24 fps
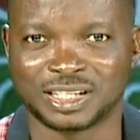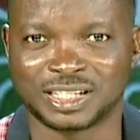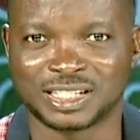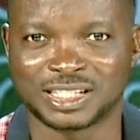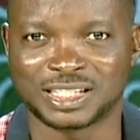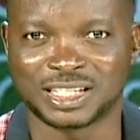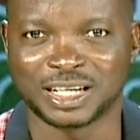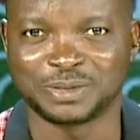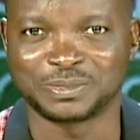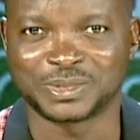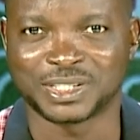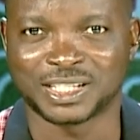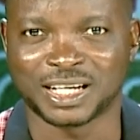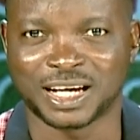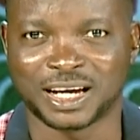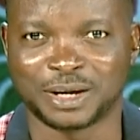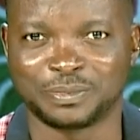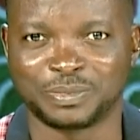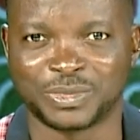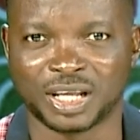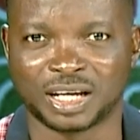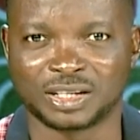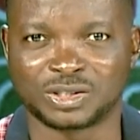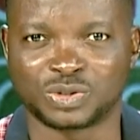same
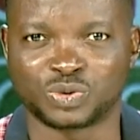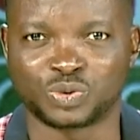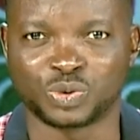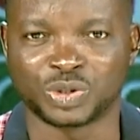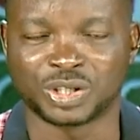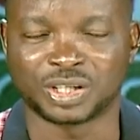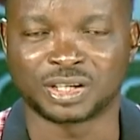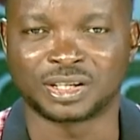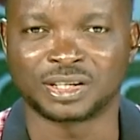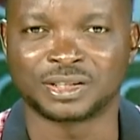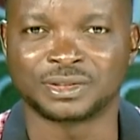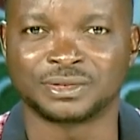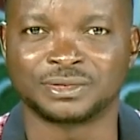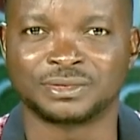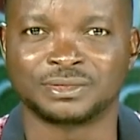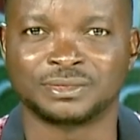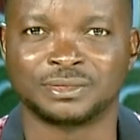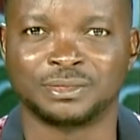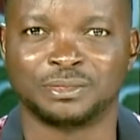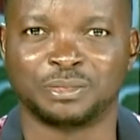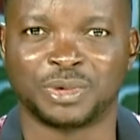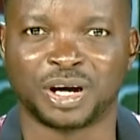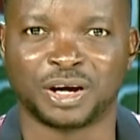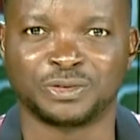time next week.
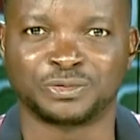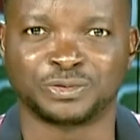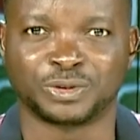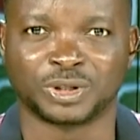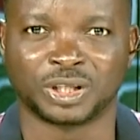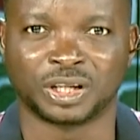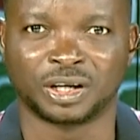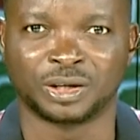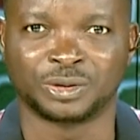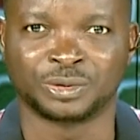Bye for now.